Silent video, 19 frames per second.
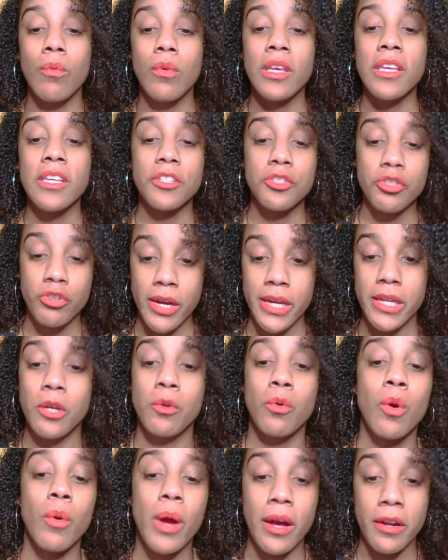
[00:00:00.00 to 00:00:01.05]
he is trying to
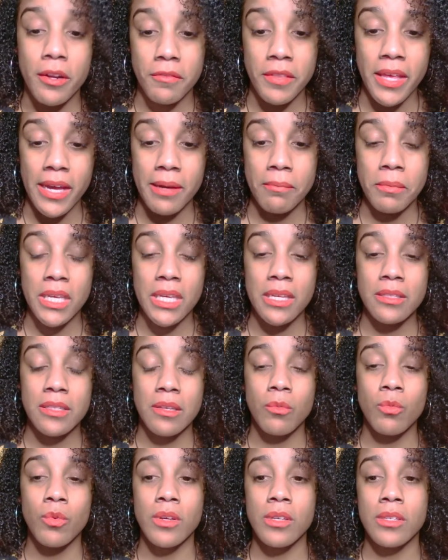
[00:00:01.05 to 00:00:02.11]
grow out of that because
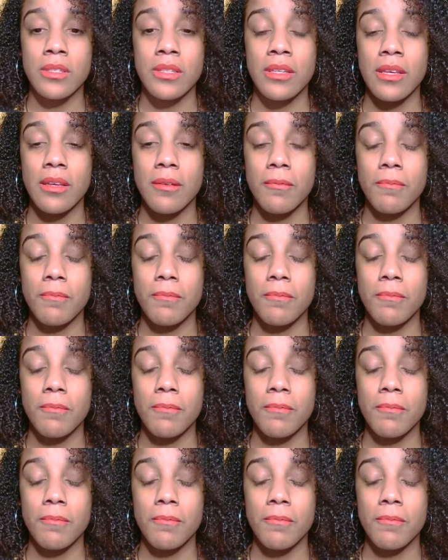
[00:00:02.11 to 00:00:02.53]
it was